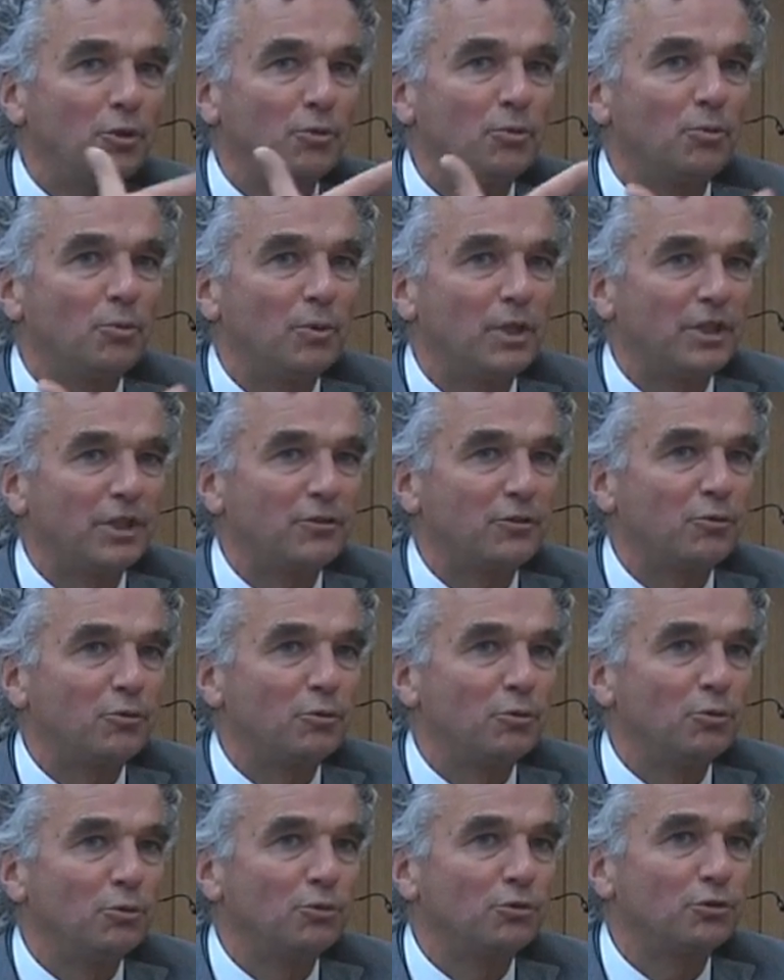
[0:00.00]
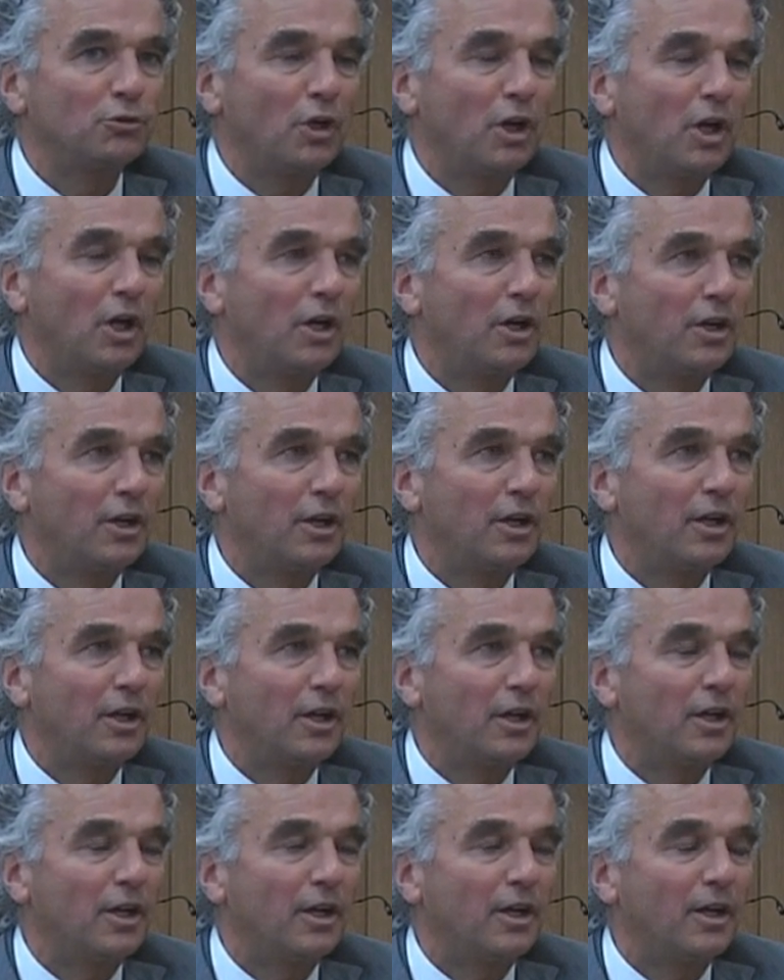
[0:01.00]
unwritten rules are
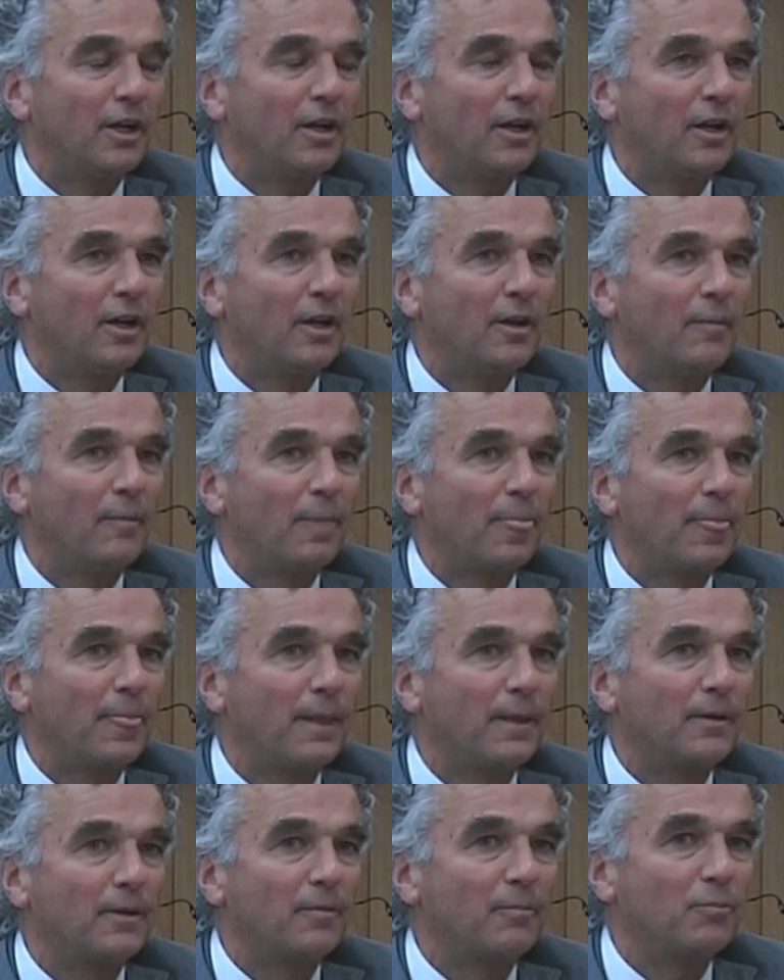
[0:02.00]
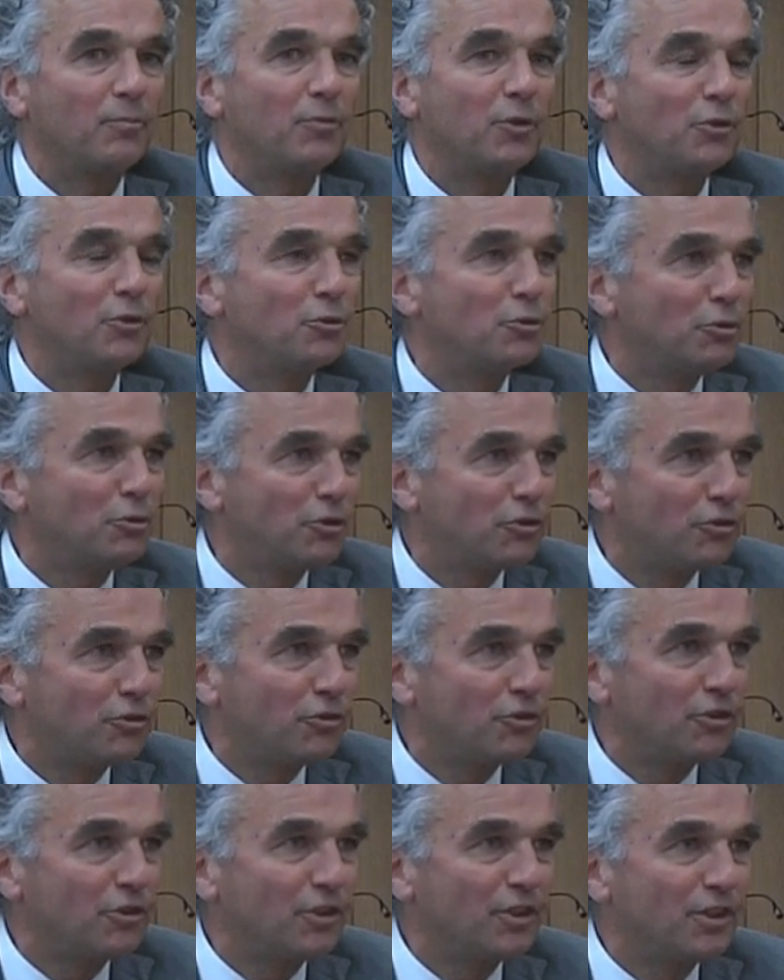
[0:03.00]
uh, not to do
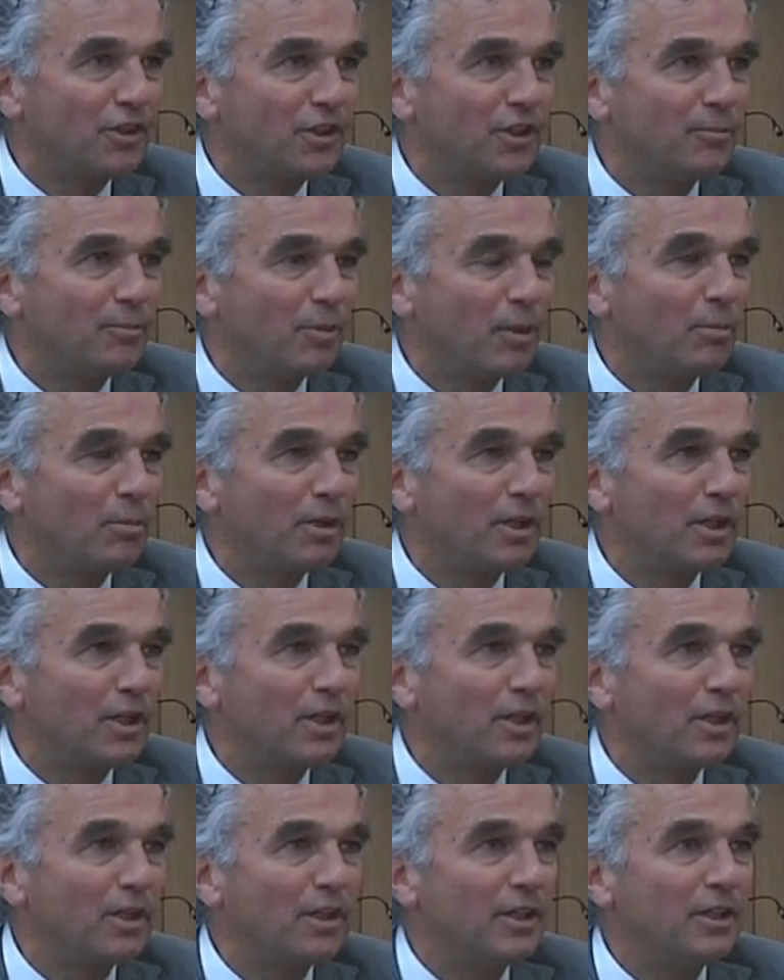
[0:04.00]
this in public,